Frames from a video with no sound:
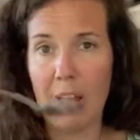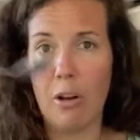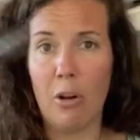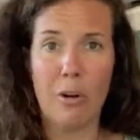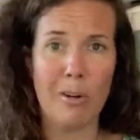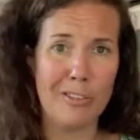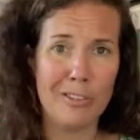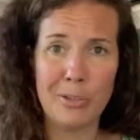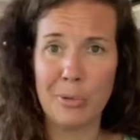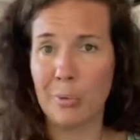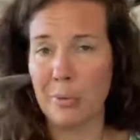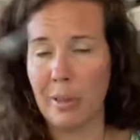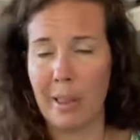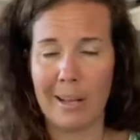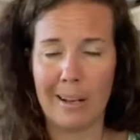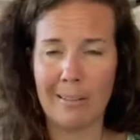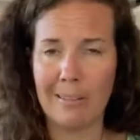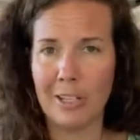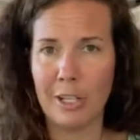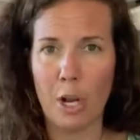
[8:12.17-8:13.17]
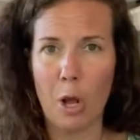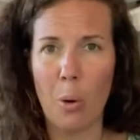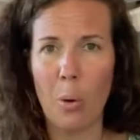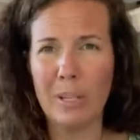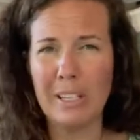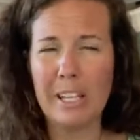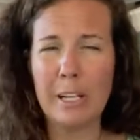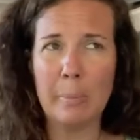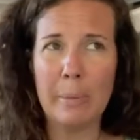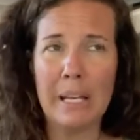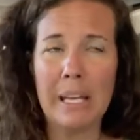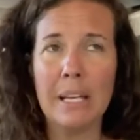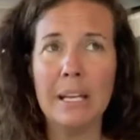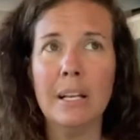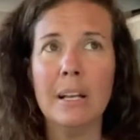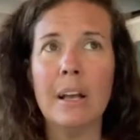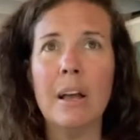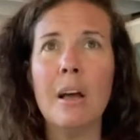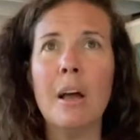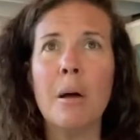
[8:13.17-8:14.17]
or 2, like, you know, a little bit
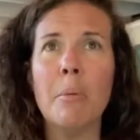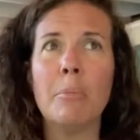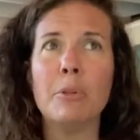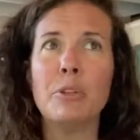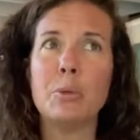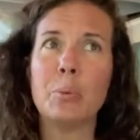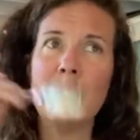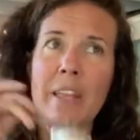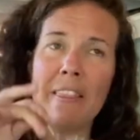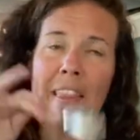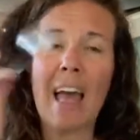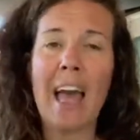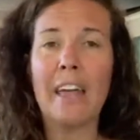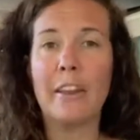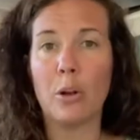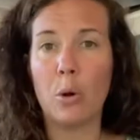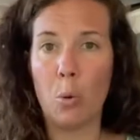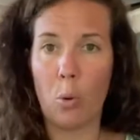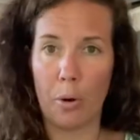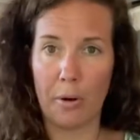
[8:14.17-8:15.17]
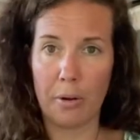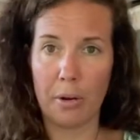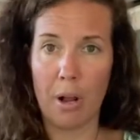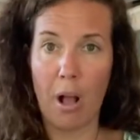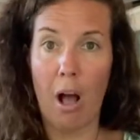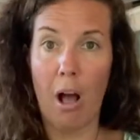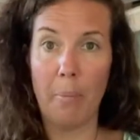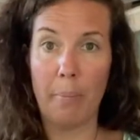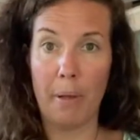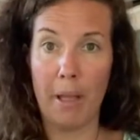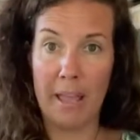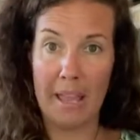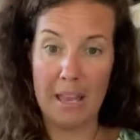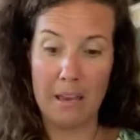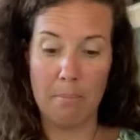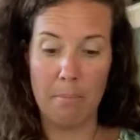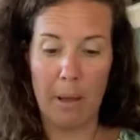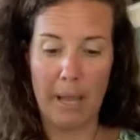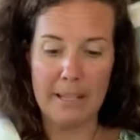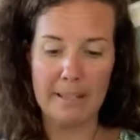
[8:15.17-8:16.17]
between that and a 1/4 cup
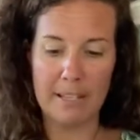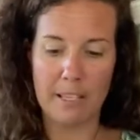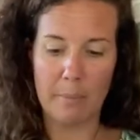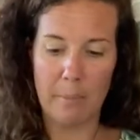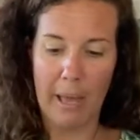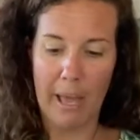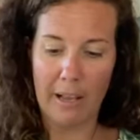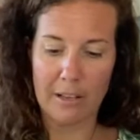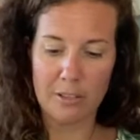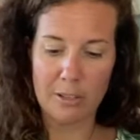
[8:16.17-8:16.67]
in my tea bag.